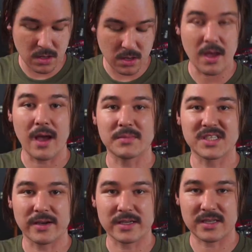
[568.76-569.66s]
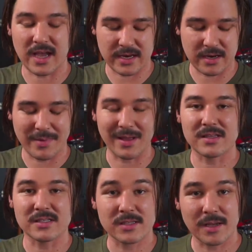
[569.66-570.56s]
I'm so excited about this
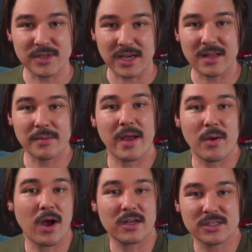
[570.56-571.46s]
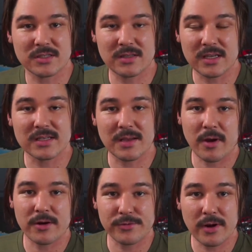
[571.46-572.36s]
subject that my watch just thinks I'm on
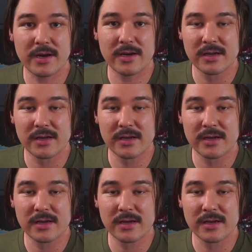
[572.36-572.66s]
a run.